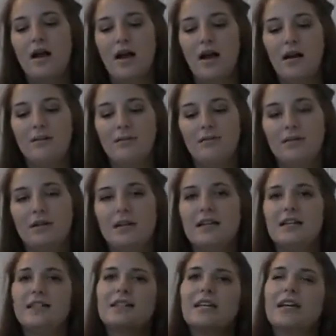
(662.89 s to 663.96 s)

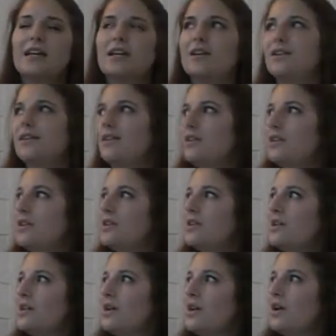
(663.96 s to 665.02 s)
And it's like
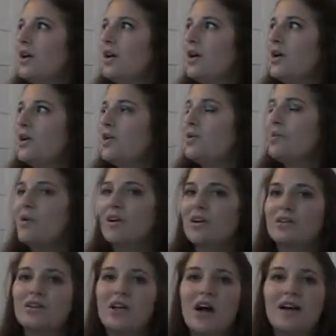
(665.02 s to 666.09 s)
1
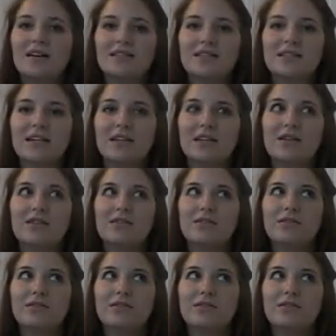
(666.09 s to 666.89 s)
o'clock to like